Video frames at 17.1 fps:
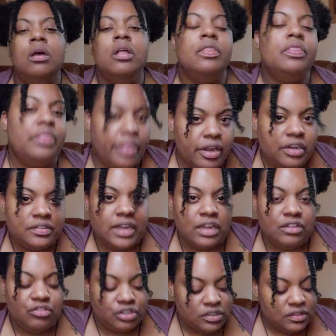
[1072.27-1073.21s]
they're
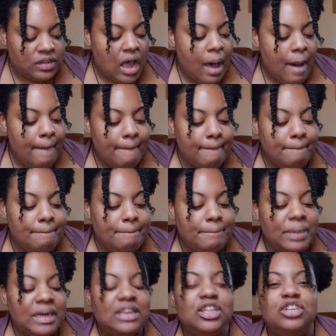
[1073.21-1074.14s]
Skechers,
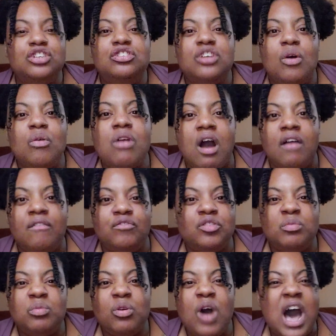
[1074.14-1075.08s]
but they're so
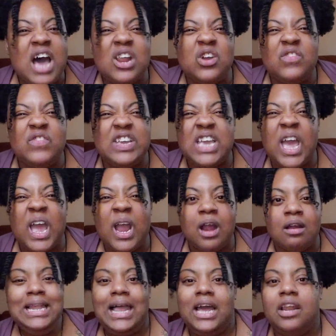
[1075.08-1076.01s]
comfortable, I don't even
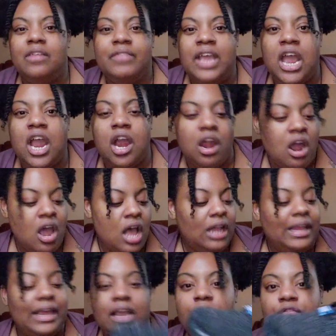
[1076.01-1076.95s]
care.
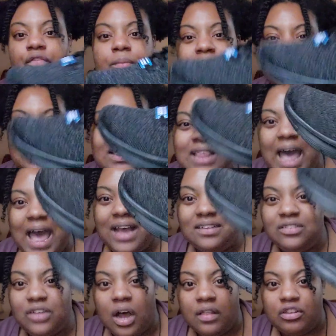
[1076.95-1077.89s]
Like, for me, the
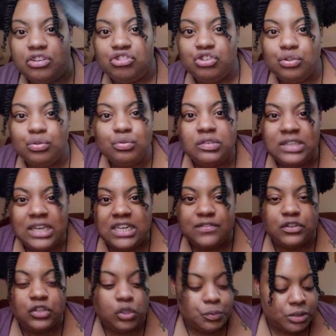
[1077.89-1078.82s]
S on the shoe stands
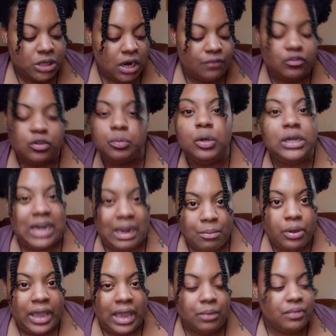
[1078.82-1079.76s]
for super comfortable, and I'm
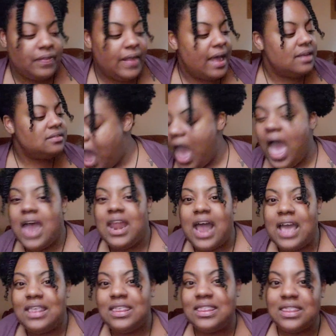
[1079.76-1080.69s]
okay with that. And
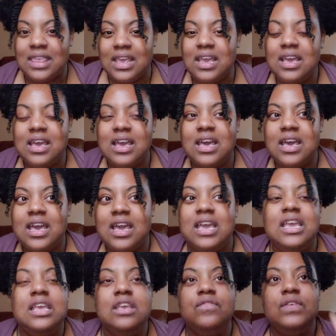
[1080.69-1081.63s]
I think
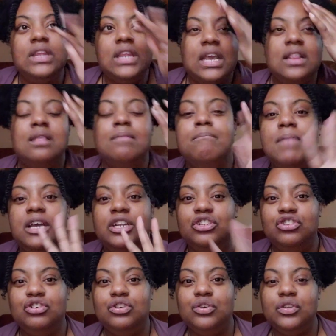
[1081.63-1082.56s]
even like the men's
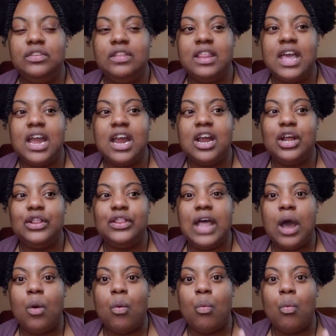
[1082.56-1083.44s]
shoes there that